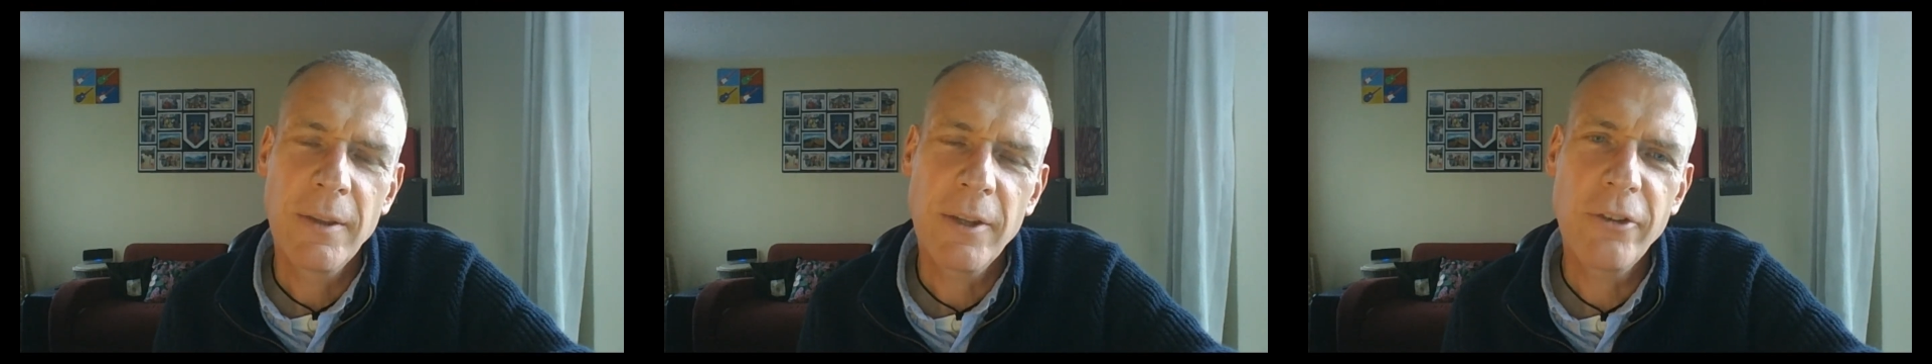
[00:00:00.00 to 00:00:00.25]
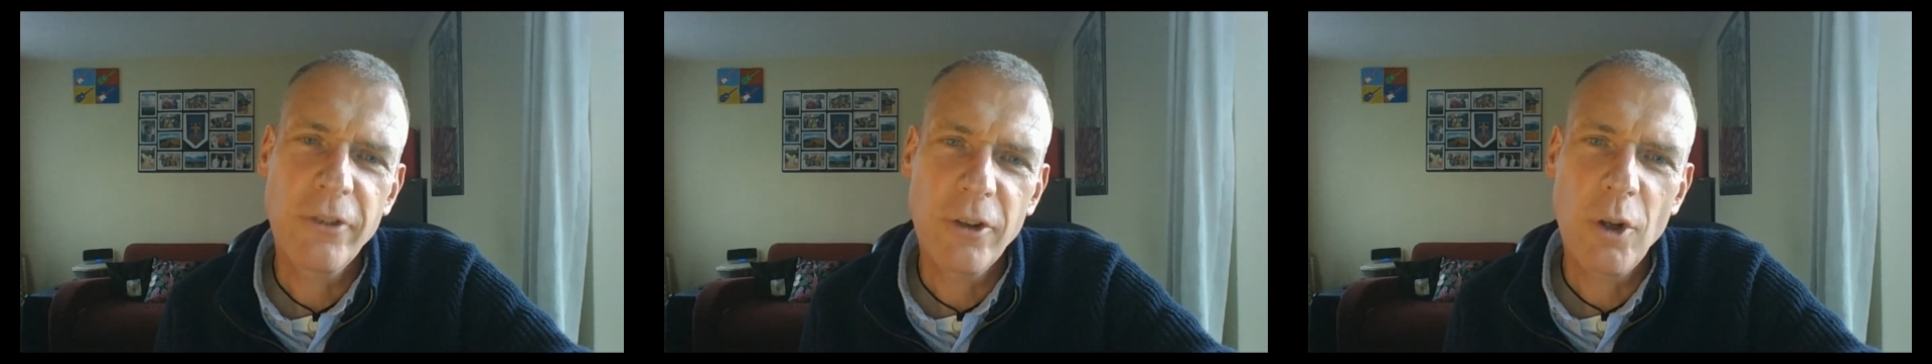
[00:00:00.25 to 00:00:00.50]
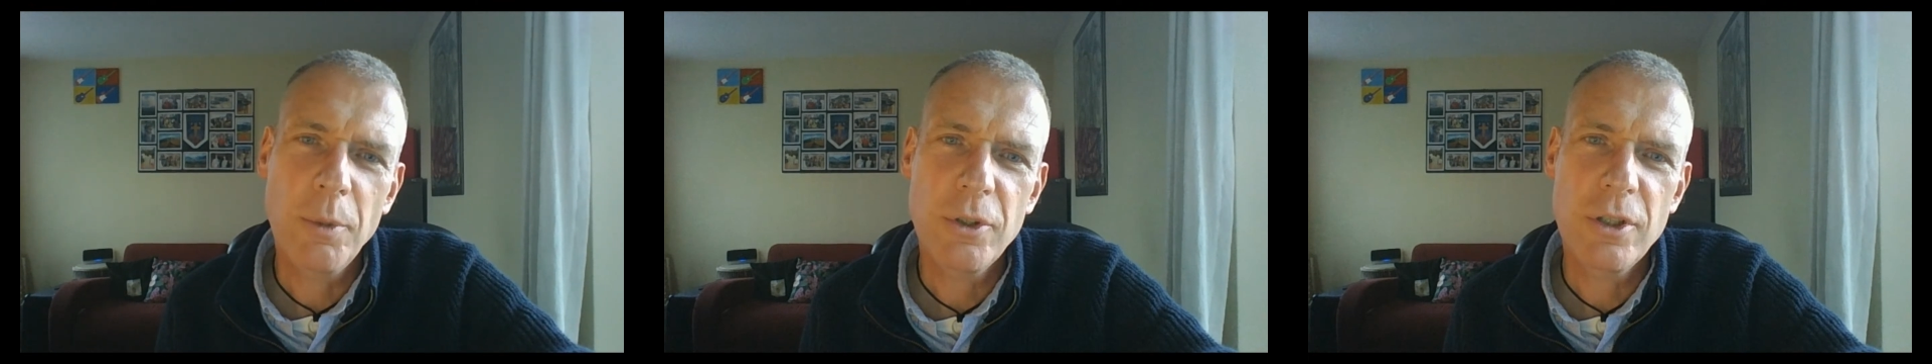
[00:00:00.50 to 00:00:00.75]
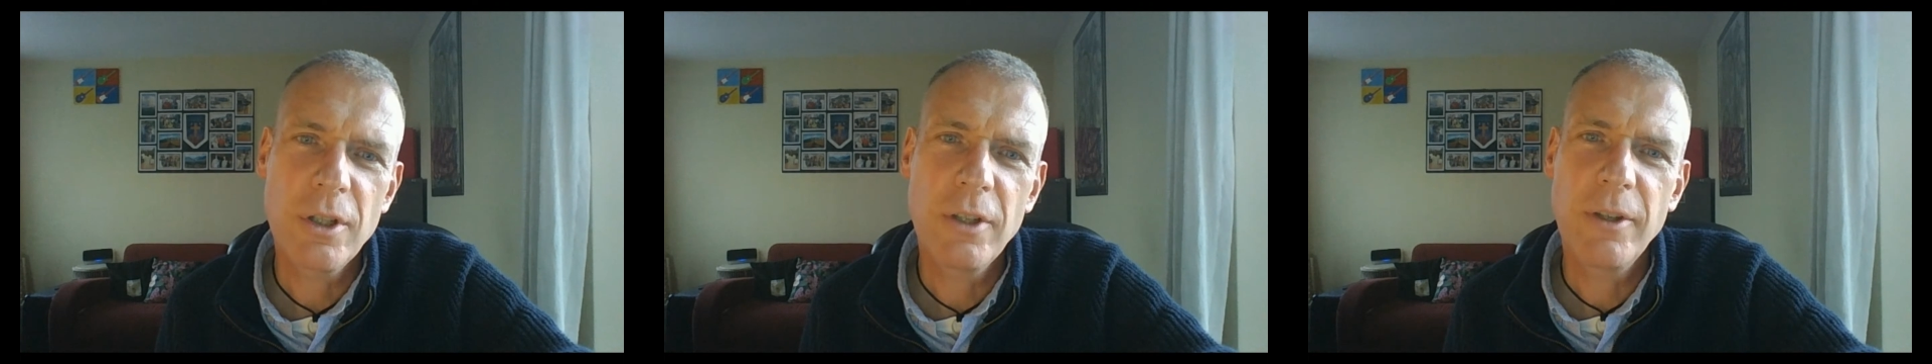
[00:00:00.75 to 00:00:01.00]
This is an
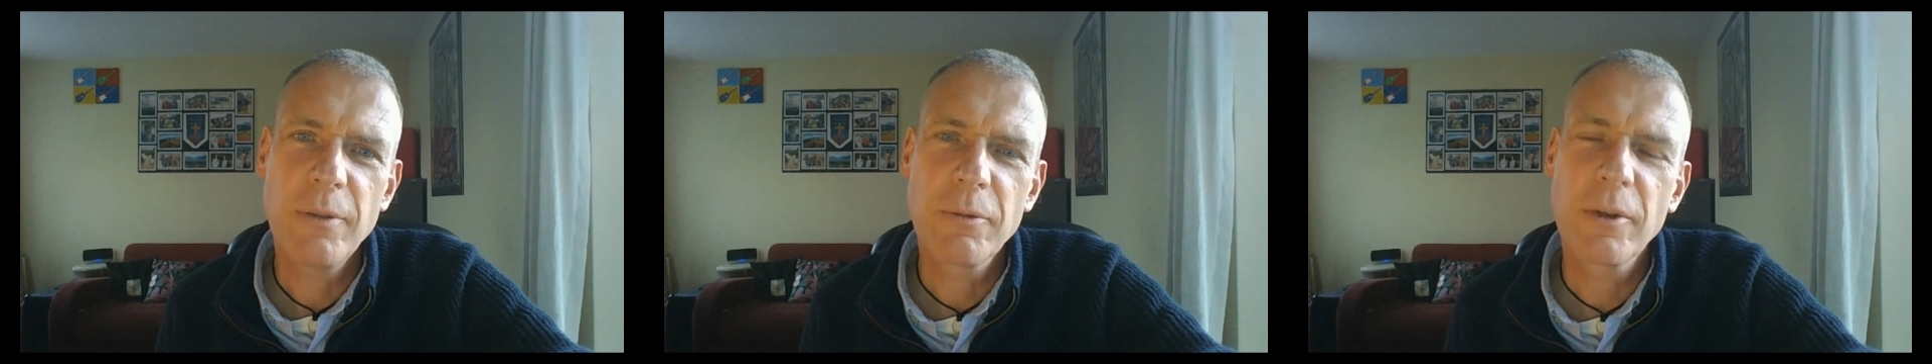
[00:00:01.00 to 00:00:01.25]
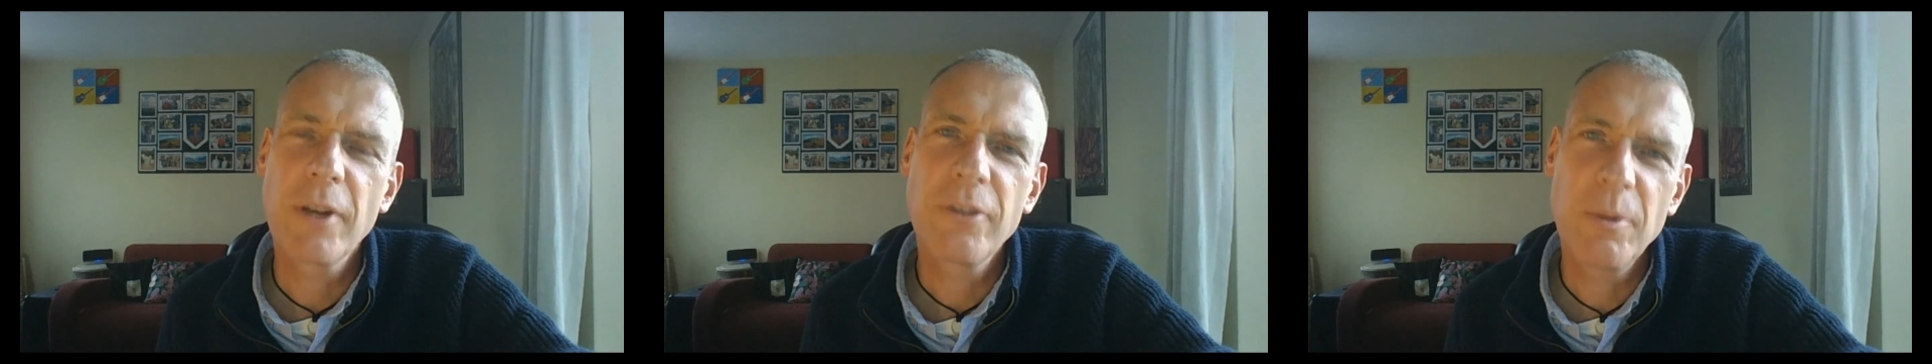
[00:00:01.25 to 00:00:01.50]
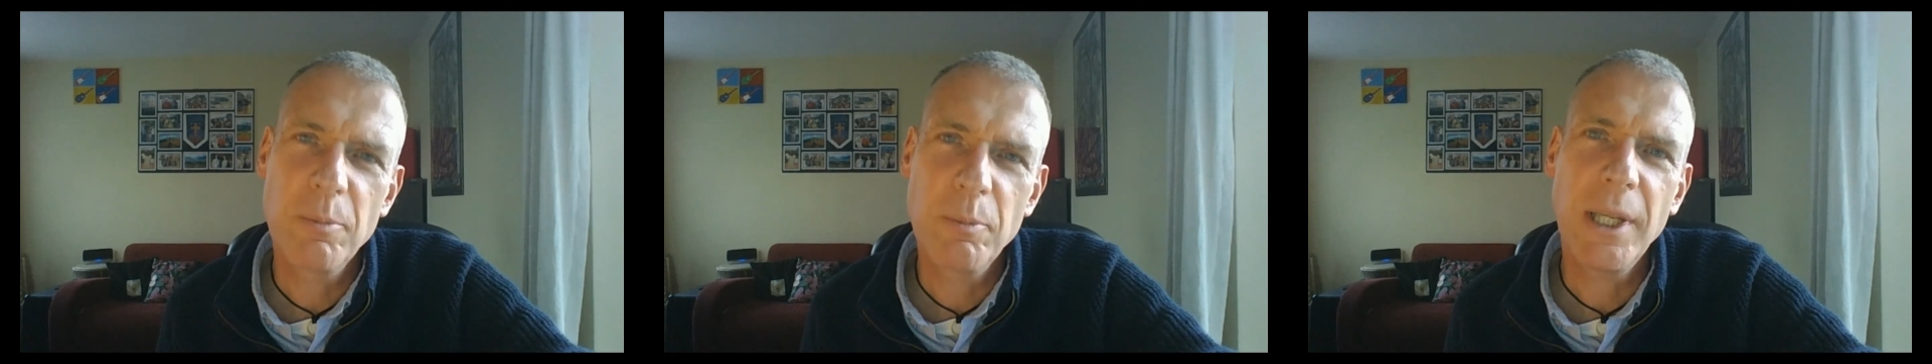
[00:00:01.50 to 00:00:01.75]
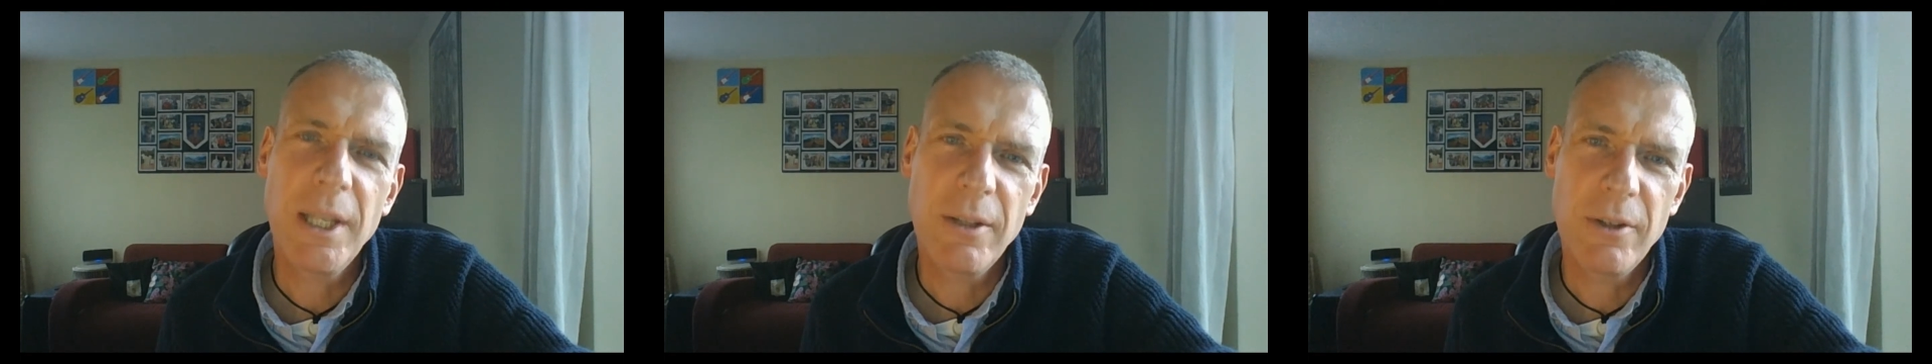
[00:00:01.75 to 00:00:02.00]
opportunity for us to
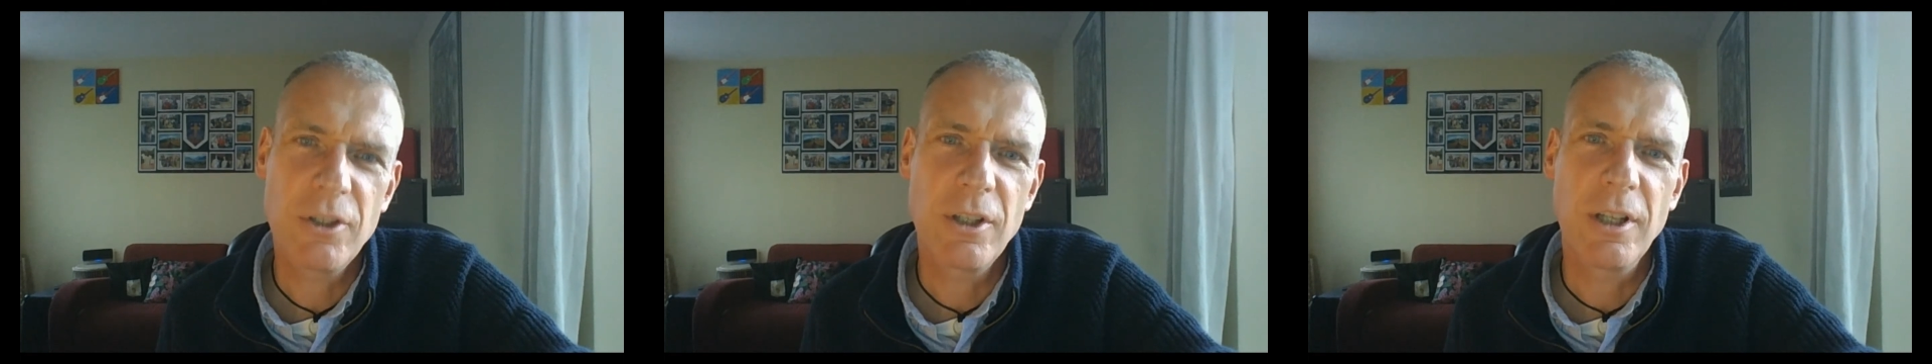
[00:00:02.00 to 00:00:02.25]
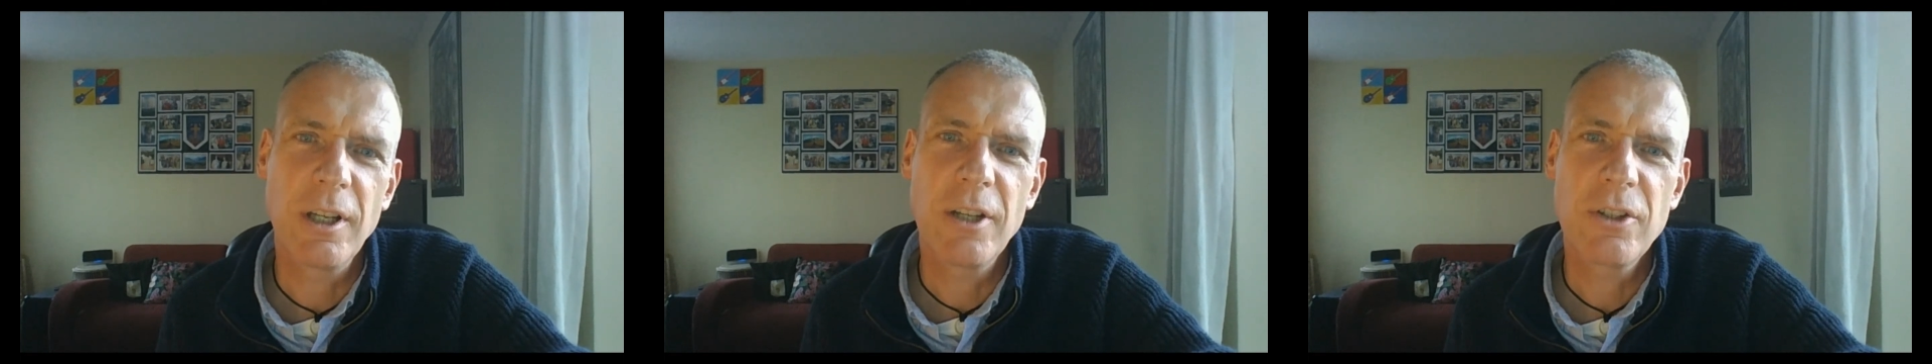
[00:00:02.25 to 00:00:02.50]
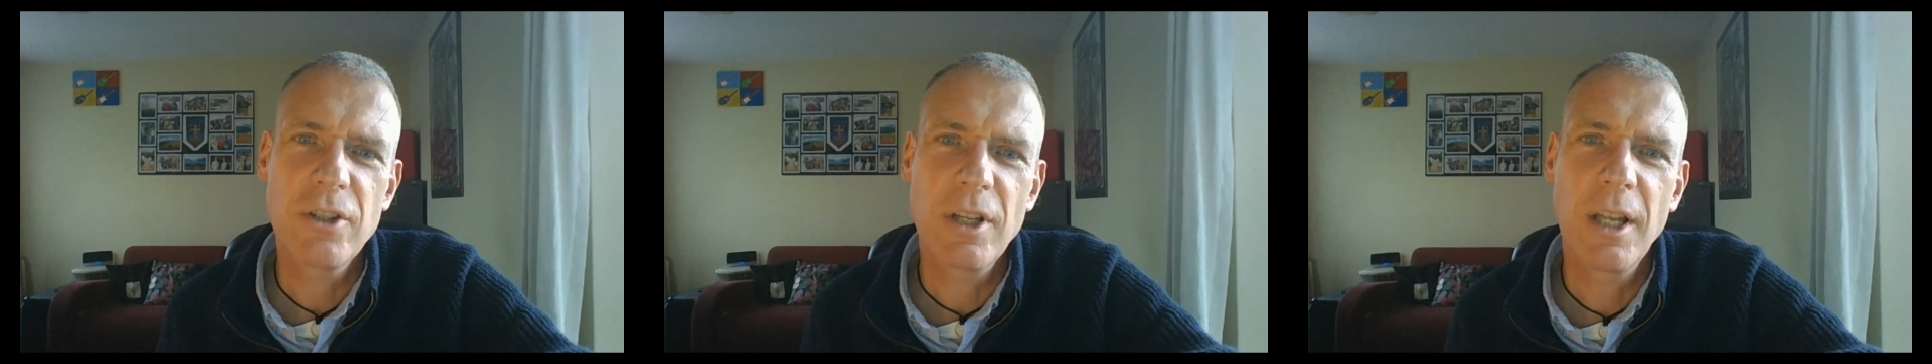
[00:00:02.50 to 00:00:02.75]
be the church,